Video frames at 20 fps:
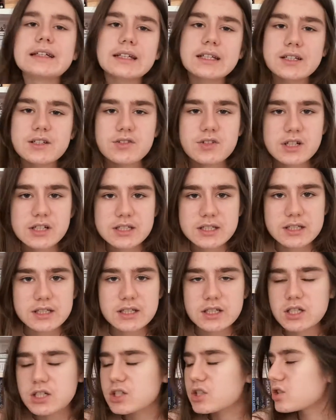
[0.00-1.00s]
illustrated
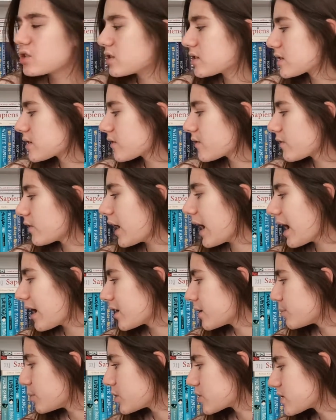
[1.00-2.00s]
editions of
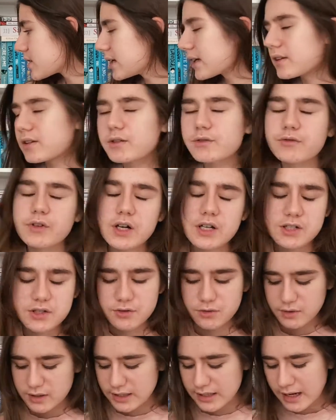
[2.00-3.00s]
Harry Potter, like the first
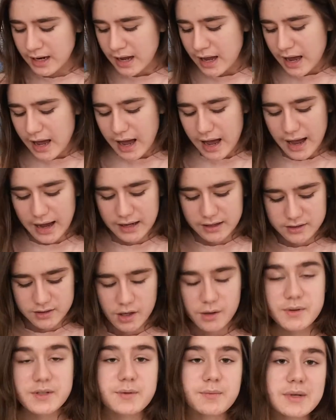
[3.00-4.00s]
3, and
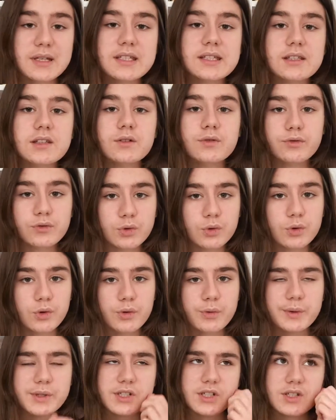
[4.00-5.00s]
I was missing the
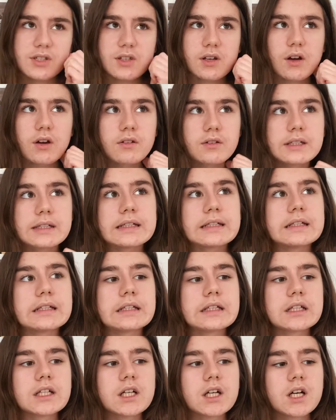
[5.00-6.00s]
4th, which is
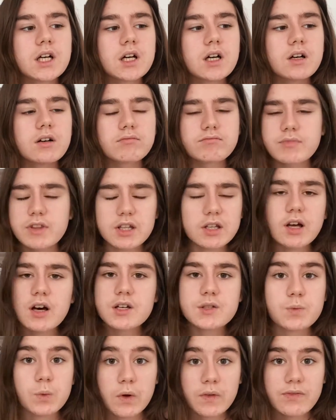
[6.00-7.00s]
the
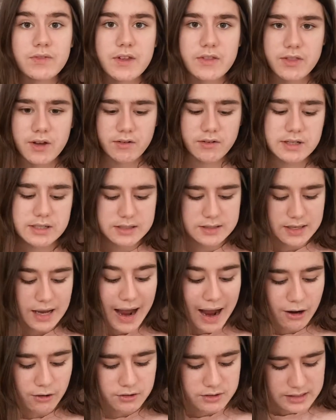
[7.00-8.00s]
last one that there is
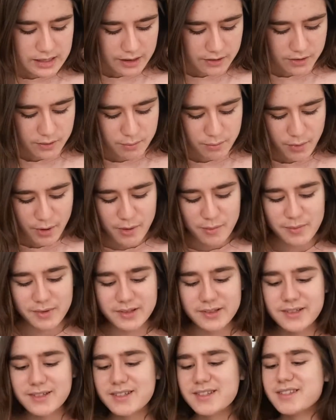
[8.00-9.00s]
out at the
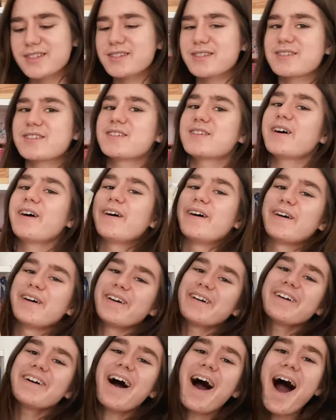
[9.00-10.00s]
moment. So